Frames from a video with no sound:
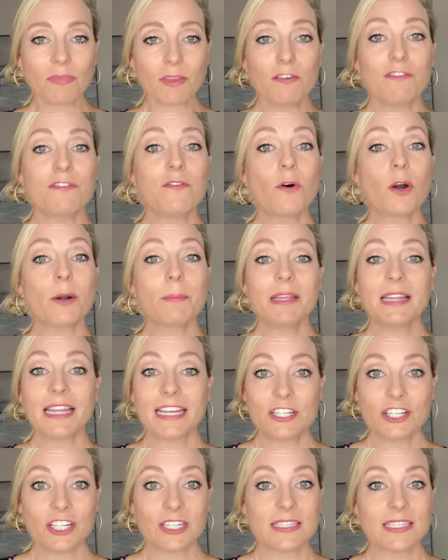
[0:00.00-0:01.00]

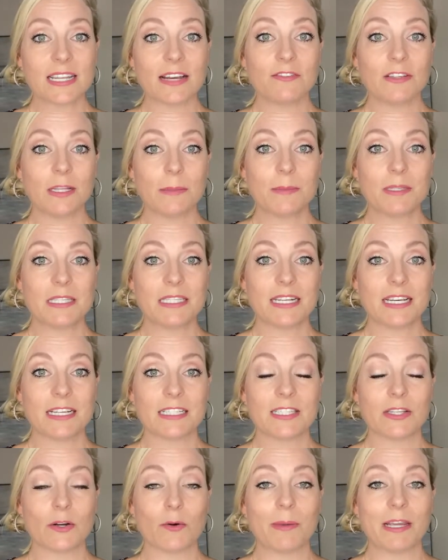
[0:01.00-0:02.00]
formulations of lipsticks.
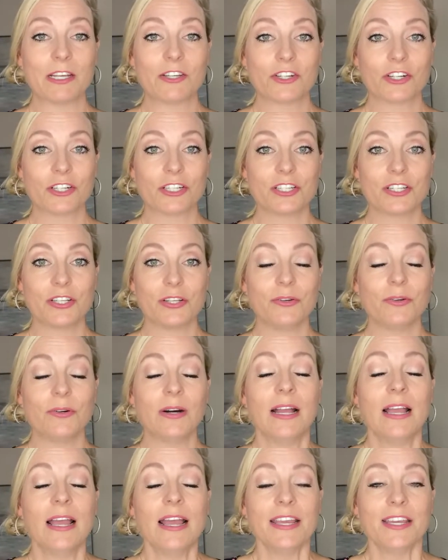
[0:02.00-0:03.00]
So make sure to,
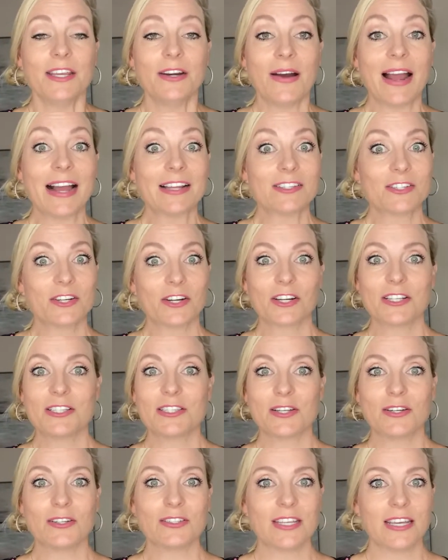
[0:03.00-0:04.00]
you know, ask your
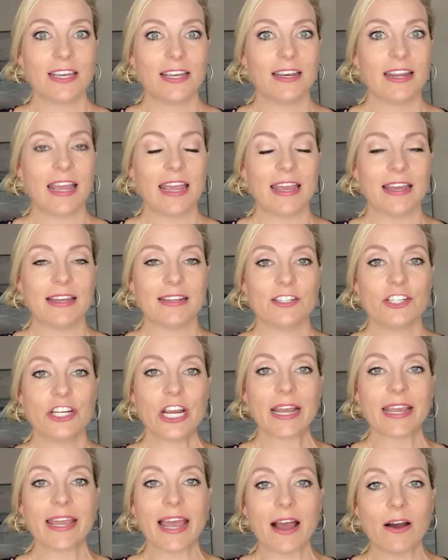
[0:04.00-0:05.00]
consultant and
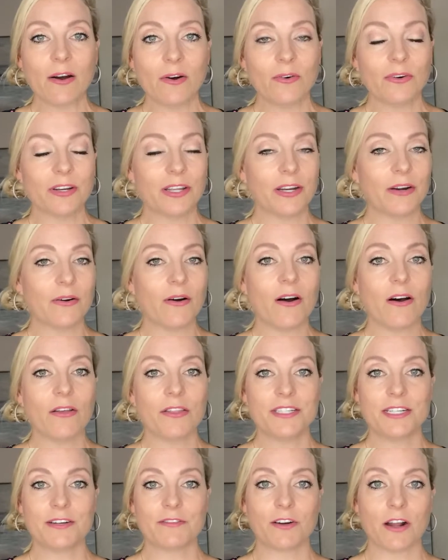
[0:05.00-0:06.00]
check out, you know, all
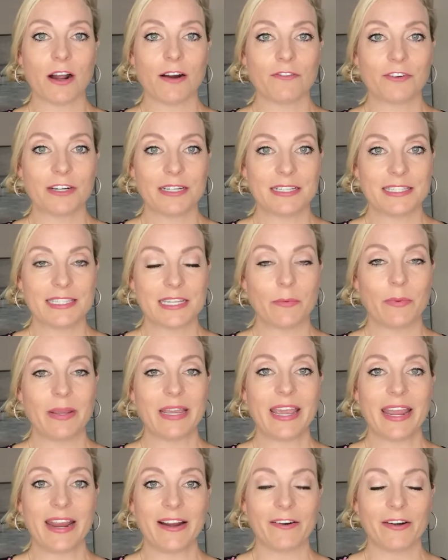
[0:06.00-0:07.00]
the different offerings that we
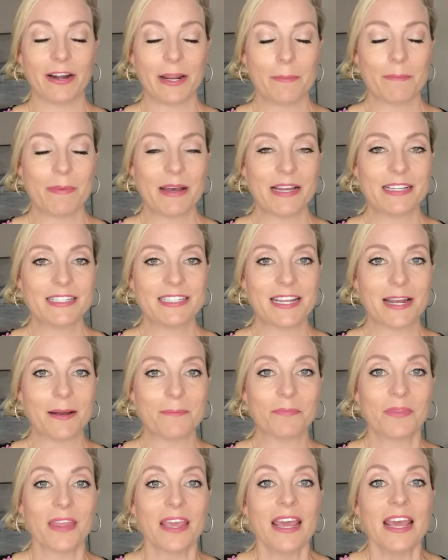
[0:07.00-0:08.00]
carry. But
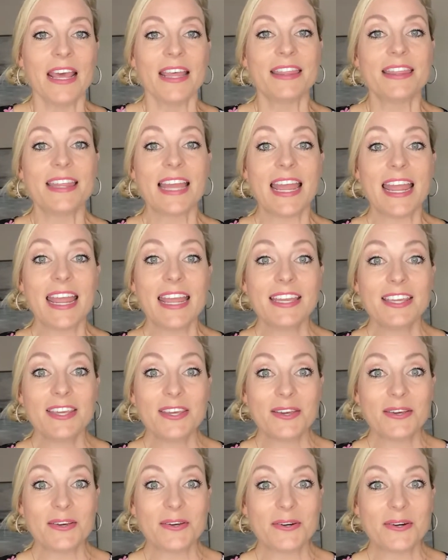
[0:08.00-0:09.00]
um, thank
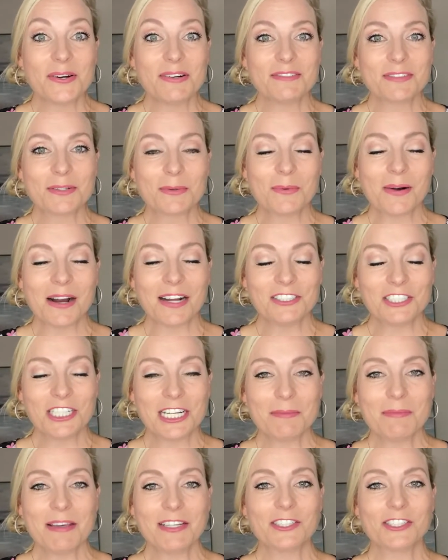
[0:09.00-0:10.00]
you for
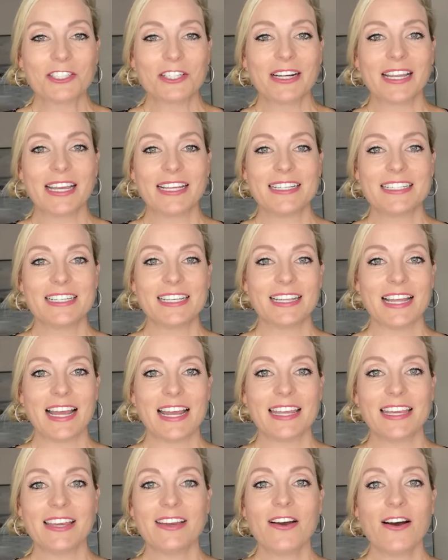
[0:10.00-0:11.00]
watching. Make sure again to
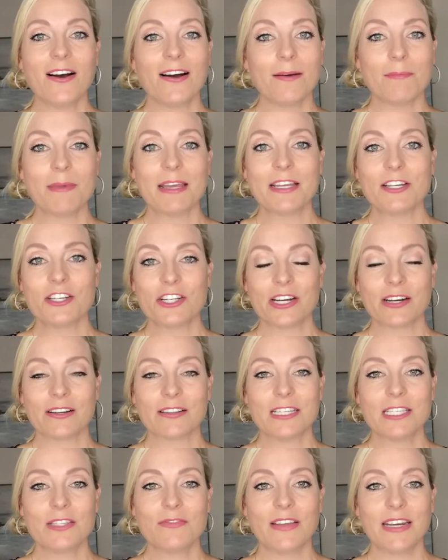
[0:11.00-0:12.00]
like and comment, share
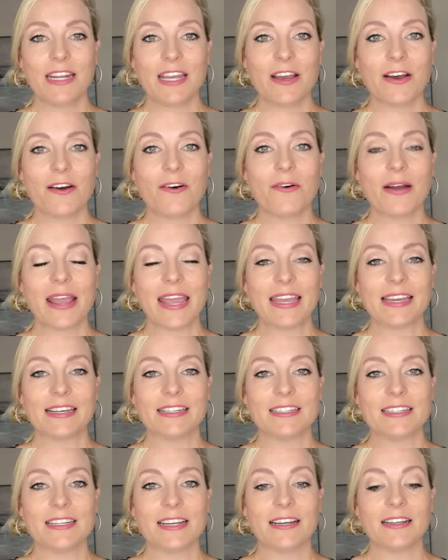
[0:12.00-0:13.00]
this video,
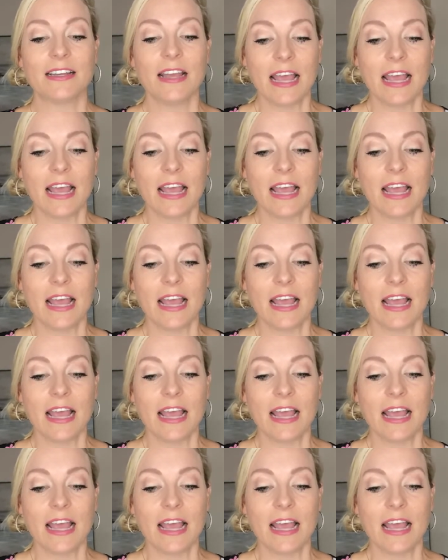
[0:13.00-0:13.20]
and uh,